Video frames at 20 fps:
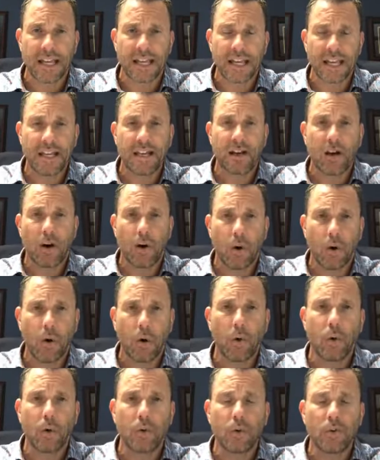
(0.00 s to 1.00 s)
It
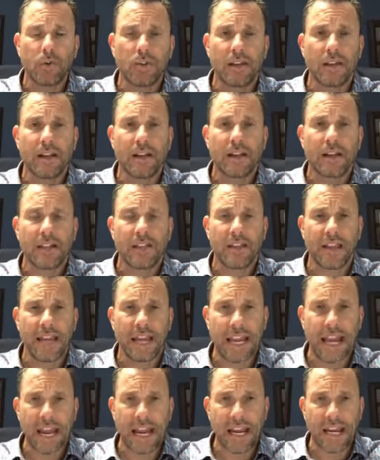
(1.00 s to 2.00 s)
holds
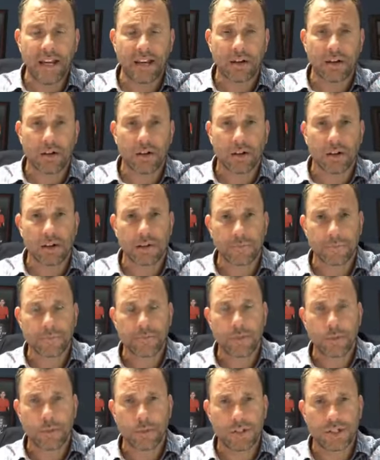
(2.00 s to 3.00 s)
the anchor,
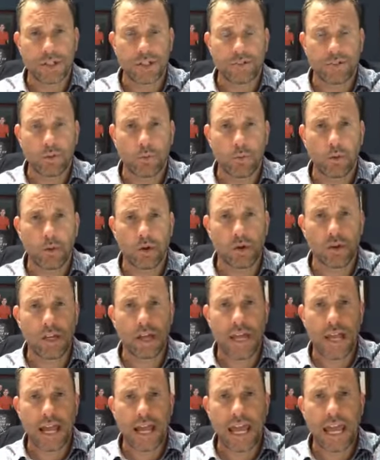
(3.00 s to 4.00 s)
which is the Word,